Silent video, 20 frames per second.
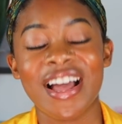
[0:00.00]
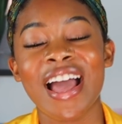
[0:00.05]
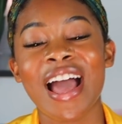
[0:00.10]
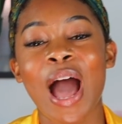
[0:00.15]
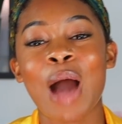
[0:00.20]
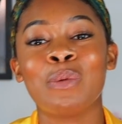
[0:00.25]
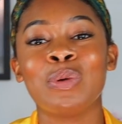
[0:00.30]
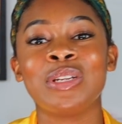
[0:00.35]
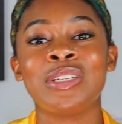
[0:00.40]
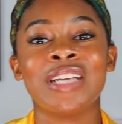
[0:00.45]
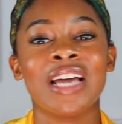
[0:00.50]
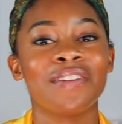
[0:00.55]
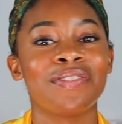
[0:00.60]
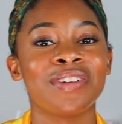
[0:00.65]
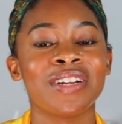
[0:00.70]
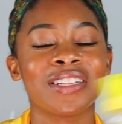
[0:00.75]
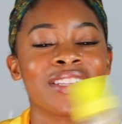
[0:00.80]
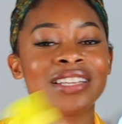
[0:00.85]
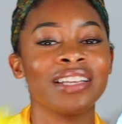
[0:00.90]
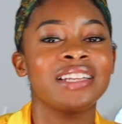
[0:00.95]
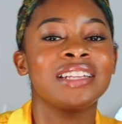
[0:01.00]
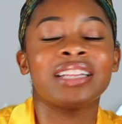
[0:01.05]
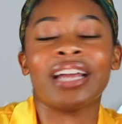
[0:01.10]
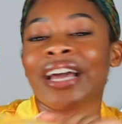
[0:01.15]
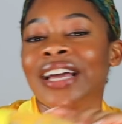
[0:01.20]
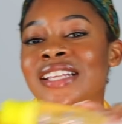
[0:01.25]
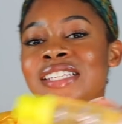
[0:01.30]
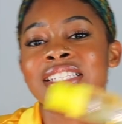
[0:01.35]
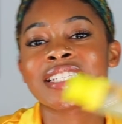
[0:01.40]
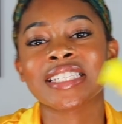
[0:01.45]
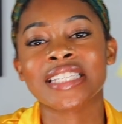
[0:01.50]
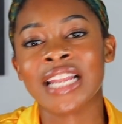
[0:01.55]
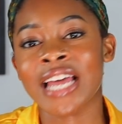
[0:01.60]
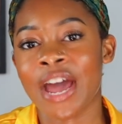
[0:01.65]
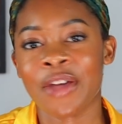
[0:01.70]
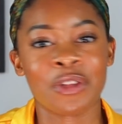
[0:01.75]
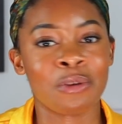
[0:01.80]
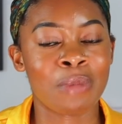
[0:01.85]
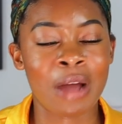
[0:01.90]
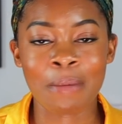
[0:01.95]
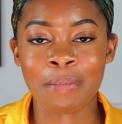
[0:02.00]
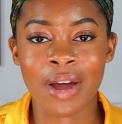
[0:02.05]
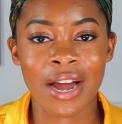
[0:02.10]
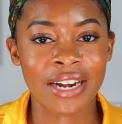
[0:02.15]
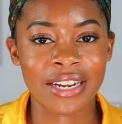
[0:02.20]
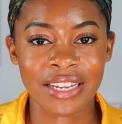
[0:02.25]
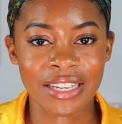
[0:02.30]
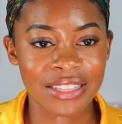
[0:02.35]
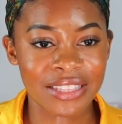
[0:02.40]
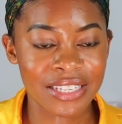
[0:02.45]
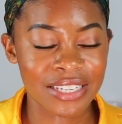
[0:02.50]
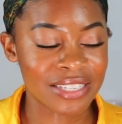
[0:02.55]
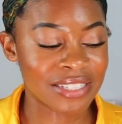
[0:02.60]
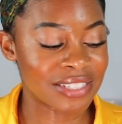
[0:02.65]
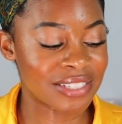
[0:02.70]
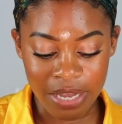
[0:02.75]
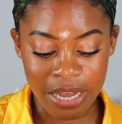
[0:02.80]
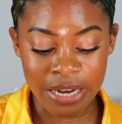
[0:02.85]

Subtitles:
I would definitely like slather my body in this.